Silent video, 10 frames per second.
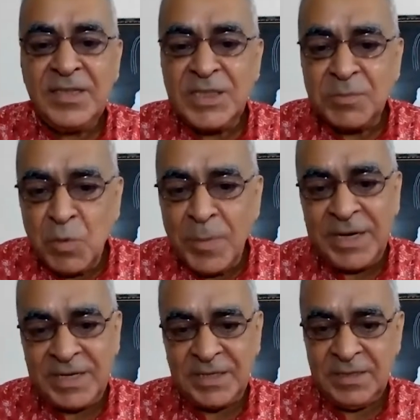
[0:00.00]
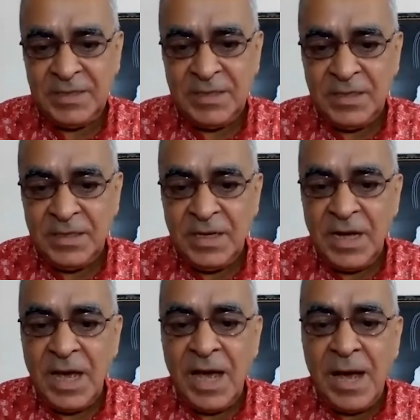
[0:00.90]
this movement
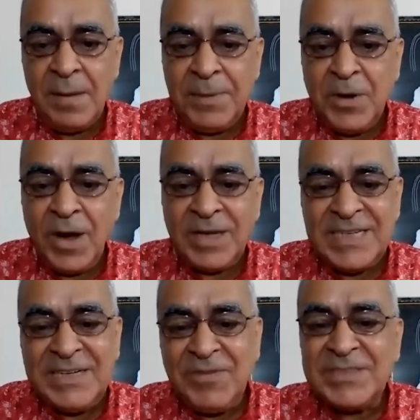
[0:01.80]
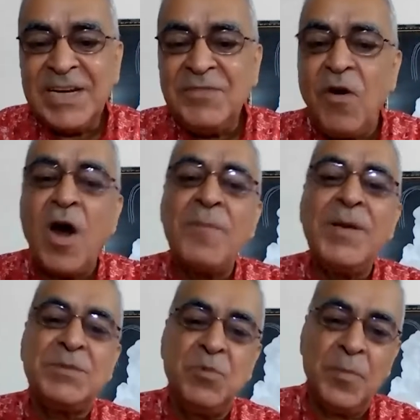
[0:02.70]
because it was a
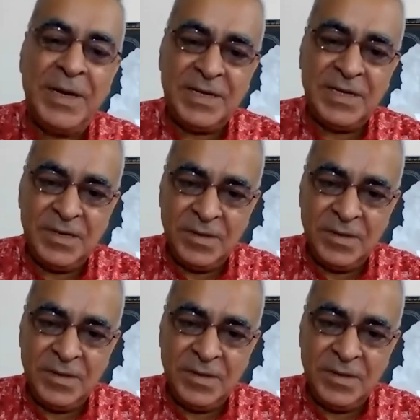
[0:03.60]
reformist movement